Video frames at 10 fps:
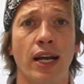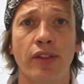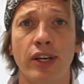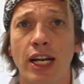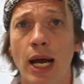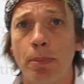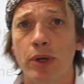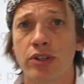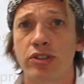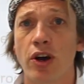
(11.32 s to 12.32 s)
in the
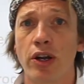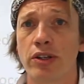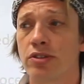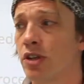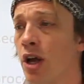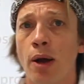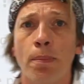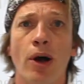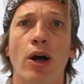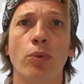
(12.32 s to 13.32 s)
Galapagos Islands.
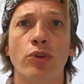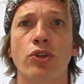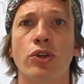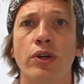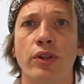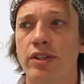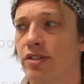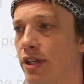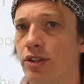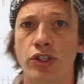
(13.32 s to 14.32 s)
But I want to look at
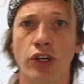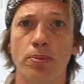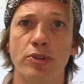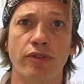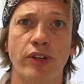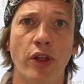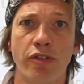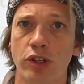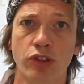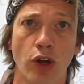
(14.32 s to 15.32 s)
this in terms of another
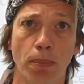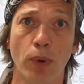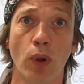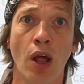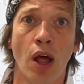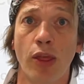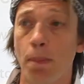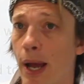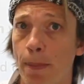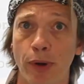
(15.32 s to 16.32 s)
example, the
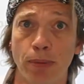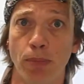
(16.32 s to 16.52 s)
peppered